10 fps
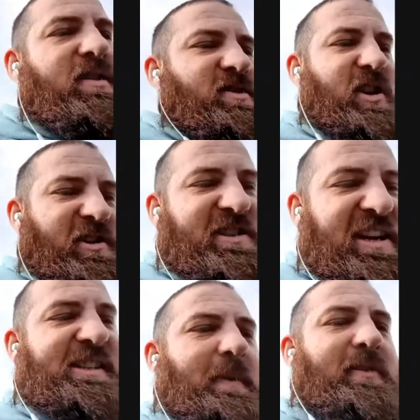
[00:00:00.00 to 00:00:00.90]
So
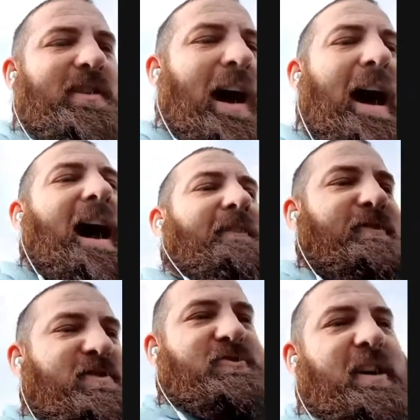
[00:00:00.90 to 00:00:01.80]
60 million half
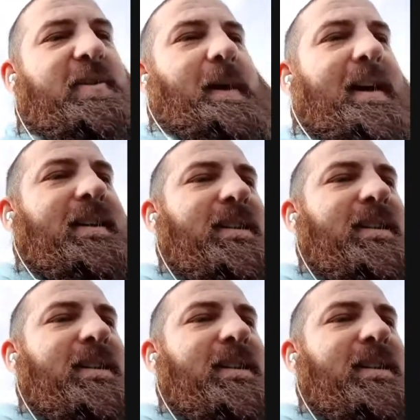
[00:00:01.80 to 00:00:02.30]
straight away.